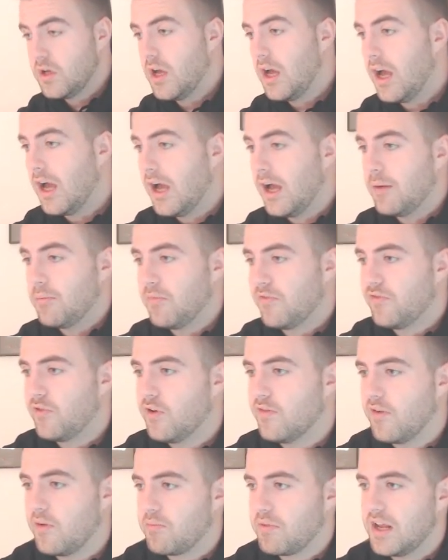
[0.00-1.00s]
A few
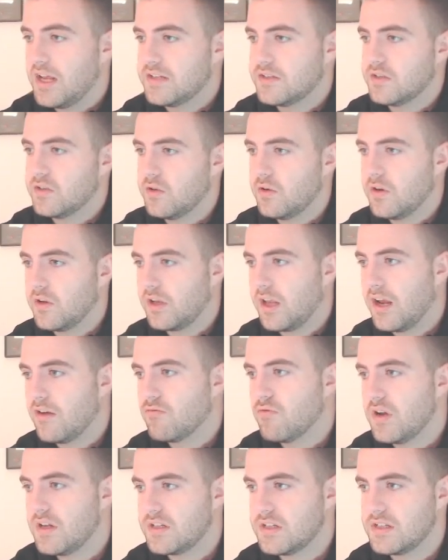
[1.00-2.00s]
of our players are doing okay.
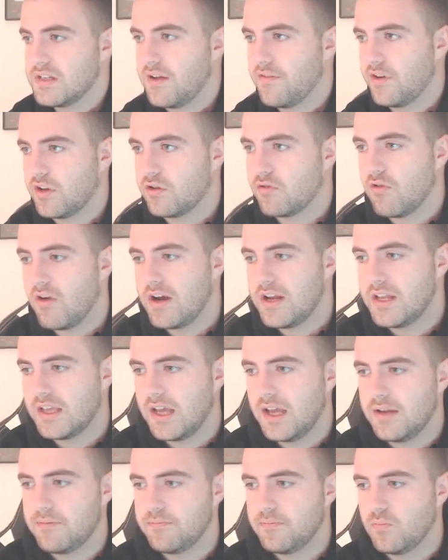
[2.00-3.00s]
Ritter's having a great
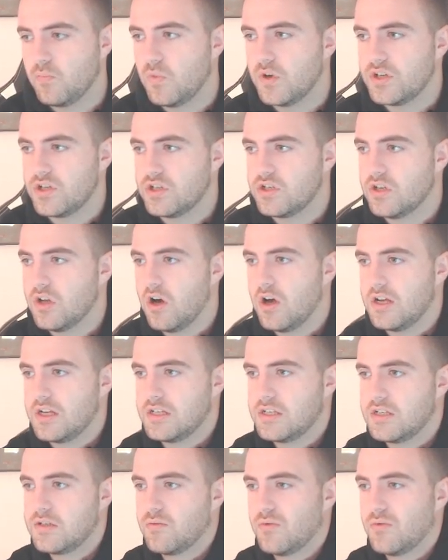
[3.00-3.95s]
game, which is nice.